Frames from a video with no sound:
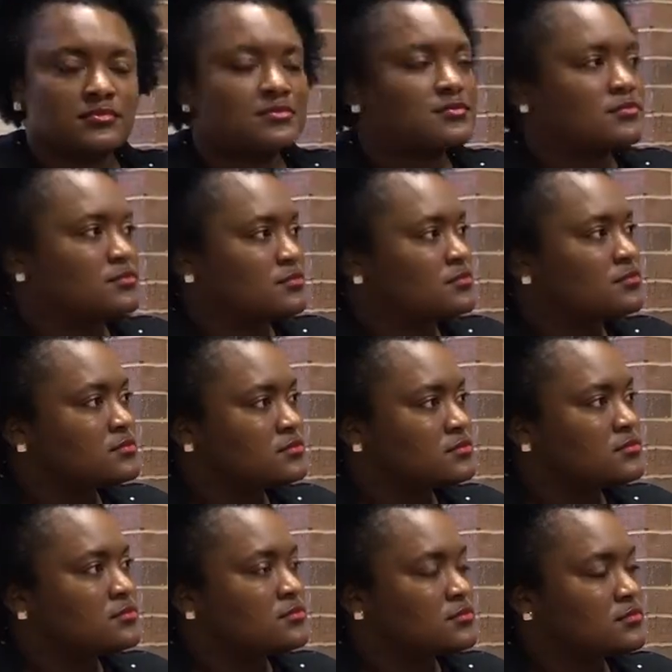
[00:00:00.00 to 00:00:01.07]

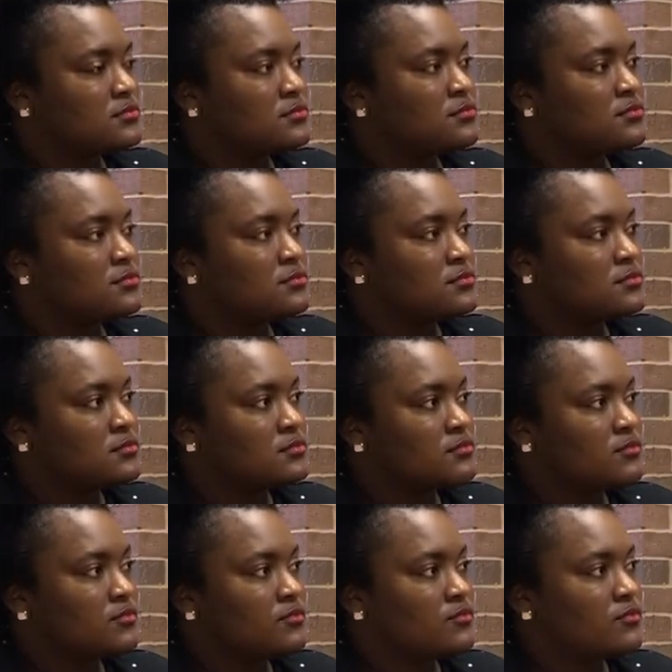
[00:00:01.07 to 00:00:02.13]

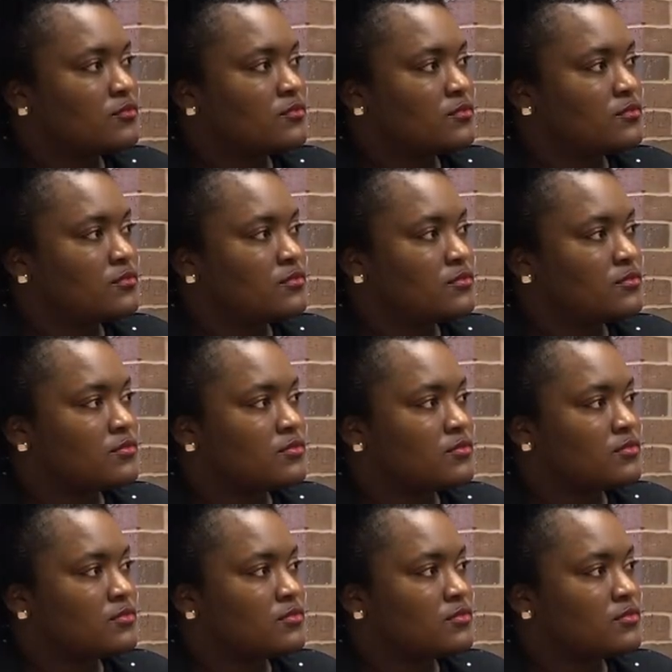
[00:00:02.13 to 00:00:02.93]
[no speech]